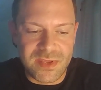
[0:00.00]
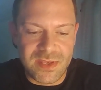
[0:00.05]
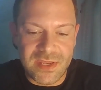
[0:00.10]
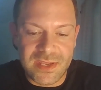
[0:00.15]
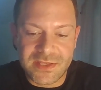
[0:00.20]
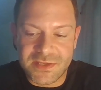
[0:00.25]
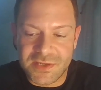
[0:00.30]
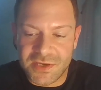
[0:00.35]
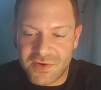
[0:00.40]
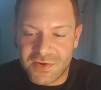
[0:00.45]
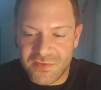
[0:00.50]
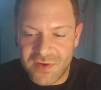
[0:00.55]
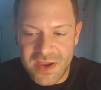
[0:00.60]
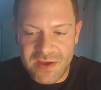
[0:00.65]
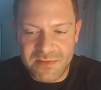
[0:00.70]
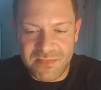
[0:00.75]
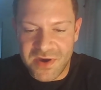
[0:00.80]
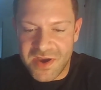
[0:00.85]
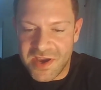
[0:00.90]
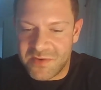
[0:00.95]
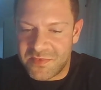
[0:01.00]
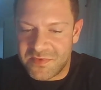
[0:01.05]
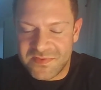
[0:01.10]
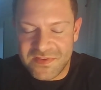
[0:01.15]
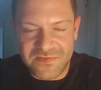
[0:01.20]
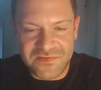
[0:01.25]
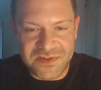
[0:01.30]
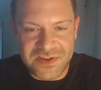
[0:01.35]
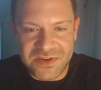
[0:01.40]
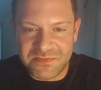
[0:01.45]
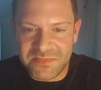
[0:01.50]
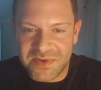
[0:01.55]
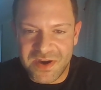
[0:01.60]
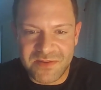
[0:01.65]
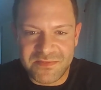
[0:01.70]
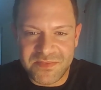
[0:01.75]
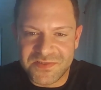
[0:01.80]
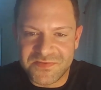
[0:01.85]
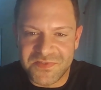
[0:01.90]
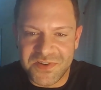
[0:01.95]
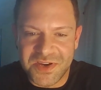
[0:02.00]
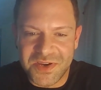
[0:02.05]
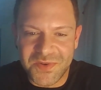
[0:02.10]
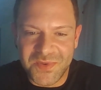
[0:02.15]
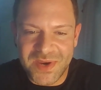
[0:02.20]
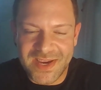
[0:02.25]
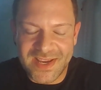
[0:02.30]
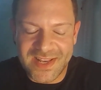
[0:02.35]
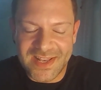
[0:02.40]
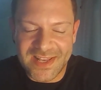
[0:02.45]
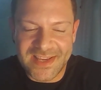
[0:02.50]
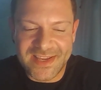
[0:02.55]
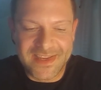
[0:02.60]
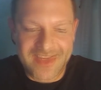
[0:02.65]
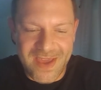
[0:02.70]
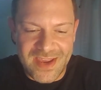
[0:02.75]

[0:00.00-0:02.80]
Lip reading: You need to create buy-in with different departments very quickly,